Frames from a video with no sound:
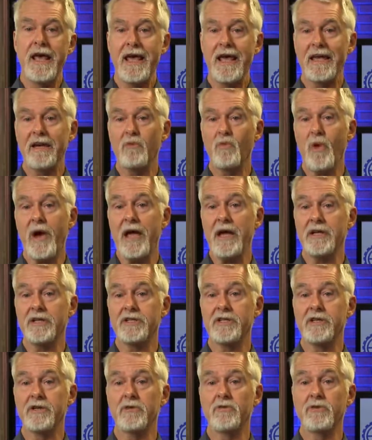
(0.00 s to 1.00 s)
in
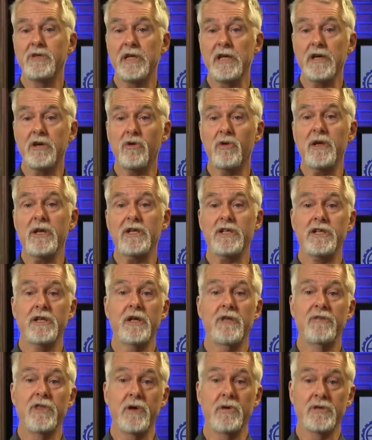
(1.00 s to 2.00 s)
ways to decrease
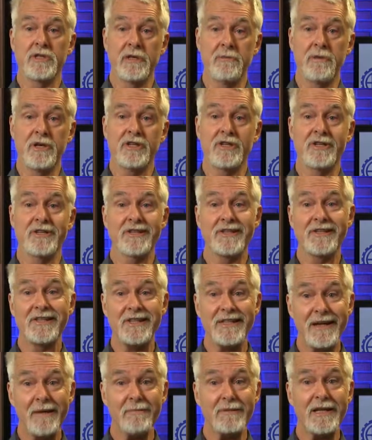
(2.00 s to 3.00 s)
those emissions, and
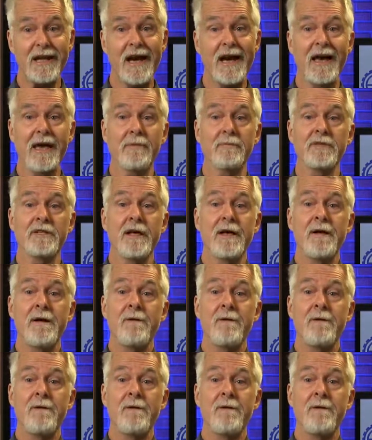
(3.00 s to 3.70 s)
sometimes